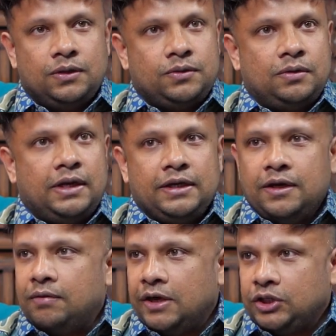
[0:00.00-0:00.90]
So like
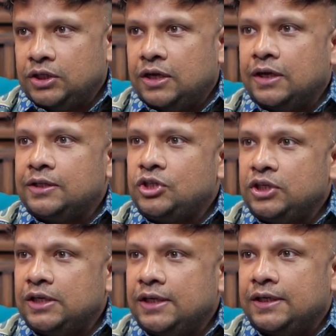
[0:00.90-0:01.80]
Russia,
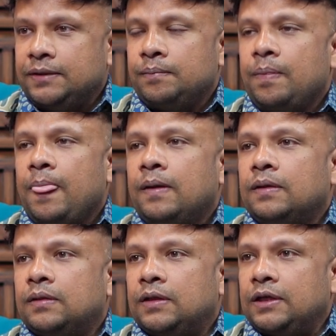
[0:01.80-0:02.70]
Chile,
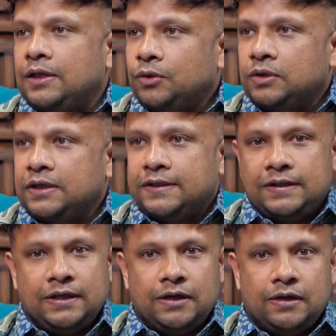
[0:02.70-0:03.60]
then
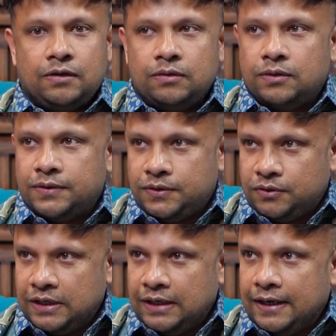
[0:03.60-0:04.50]
Indonesia,
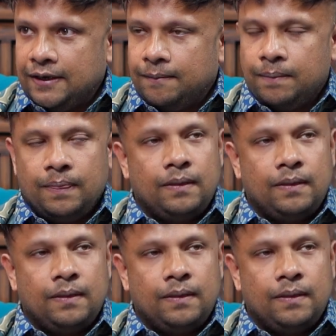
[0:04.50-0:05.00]
Australia,